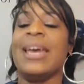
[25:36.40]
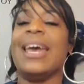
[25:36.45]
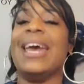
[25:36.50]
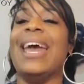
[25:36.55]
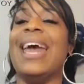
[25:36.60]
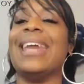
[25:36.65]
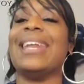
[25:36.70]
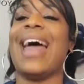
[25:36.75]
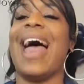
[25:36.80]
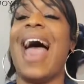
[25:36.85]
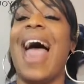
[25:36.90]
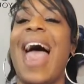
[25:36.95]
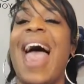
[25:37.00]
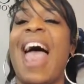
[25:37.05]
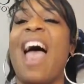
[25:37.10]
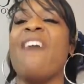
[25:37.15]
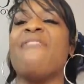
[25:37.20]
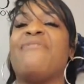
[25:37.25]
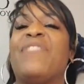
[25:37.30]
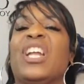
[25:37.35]
It
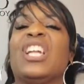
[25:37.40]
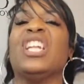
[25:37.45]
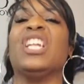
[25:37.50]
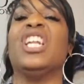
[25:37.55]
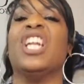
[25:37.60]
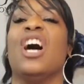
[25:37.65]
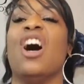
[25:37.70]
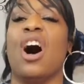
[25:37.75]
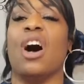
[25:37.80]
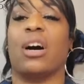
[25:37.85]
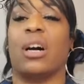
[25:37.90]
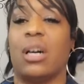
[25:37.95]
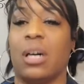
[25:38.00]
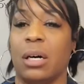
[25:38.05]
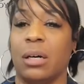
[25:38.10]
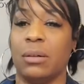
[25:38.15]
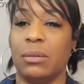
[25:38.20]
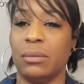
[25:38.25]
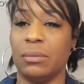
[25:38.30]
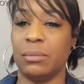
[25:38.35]
had the
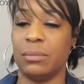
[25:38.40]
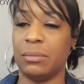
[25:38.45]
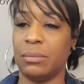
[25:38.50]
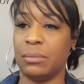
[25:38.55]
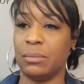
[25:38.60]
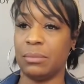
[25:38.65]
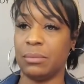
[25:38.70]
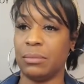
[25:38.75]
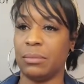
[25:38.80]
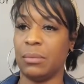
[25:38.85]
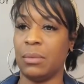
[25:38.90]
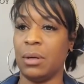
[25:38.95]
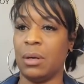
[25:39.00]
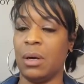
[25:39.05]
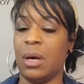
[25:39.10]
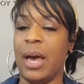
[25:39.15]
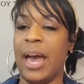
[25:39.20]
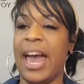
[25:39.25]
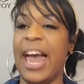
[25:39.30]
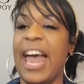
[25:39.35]
look.
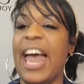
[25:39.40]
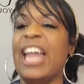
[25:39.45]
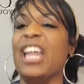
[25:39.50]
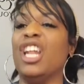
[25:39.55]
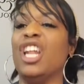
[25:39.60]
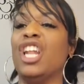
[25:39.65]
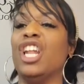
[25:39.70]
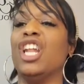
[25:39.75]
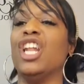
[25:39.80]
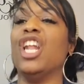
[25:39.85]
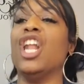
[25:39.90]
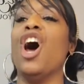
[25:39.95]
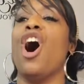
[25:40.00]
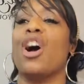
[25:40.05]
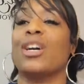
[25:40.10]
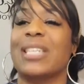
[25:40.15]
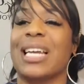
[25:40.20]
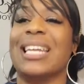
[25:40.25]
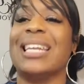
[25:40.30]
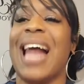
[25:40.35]
It
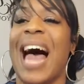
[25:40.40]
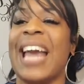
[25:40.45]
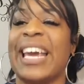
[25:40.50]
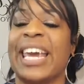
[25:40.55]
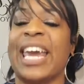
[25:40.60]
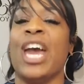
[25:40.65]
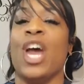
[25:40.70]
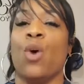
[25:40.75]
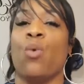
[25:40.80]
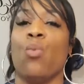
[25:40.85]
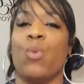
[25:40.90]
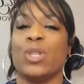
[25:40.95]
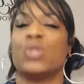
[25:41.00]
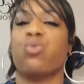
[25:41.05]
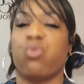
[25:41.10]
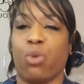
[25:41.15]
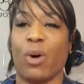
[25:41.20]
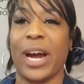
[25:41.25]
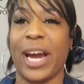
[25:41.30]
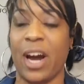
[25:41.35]
looked like it was
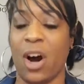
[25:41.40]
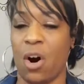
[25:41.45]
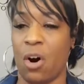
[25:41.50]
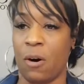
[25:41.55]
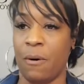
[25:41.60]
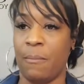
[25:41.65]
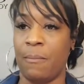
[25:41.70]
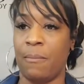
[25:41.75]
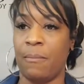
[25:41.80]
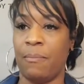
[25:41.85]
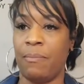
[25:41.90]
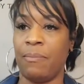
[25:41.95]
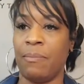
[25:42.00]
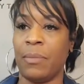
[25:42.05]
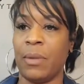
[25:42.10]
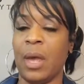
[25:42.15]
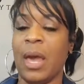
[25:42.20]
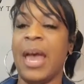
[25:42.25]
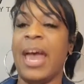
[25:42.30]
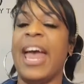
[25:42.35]
real.
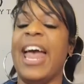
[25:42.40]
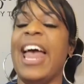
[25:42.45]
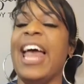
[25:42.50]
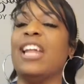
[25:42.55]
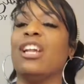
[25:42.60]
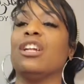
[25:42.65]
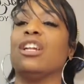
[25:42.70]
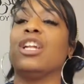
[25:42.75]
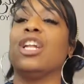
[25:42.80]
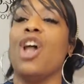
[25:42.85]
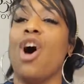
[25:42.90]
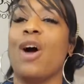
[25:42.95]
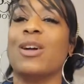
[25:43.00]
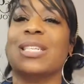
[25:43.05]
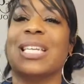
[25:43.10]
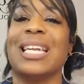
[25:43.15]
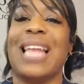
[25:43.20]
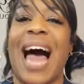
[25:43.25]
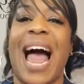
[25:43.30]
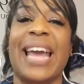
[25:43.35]
It
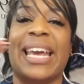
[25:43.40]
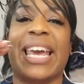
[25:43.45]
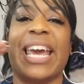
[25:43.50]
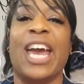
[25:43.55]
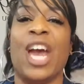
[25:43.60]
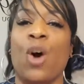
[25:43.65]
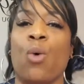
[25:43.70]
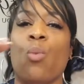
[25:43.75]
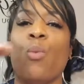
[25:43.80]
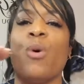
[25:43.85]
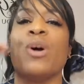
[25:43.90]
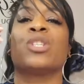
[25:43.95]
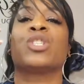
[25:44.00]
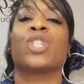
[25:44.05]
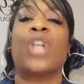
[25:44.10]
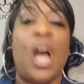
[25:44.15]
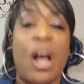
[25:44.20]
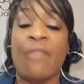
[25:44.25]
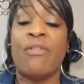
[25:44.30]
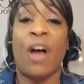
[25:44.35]
looked like it
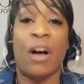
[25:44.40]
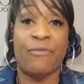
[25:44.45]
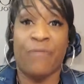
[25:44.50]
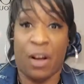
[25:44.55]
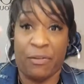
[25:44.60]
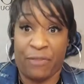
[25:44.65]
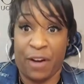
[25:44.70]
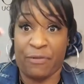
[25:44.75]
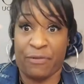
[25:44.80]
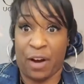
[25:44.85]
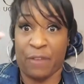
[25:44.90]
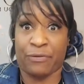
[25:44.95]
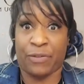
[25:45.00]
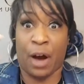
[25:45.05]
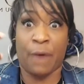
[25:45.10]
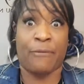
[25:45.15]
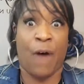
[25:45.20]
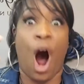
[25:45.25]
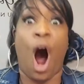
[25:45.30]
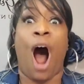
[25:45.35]
was
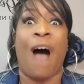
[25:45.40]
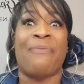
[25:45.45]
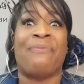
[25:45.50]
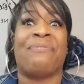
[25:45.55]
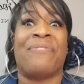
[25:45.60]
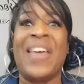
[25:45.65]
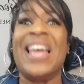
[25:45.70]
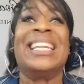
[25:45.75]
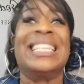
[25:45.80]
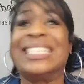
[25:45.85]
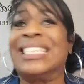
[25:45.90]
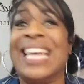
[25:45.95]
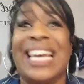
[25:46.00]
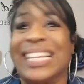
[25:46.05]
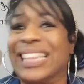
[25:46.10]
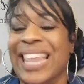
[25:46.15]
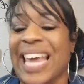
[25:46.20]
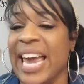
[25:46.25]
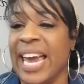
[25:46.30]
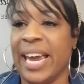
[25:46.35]
the
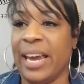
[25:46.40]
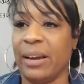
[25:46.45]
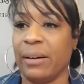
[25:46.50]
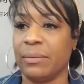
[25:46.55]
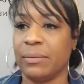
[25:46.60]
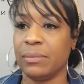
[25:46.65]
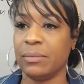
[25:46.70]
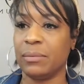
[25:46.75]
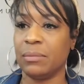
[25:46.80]
authentic thing.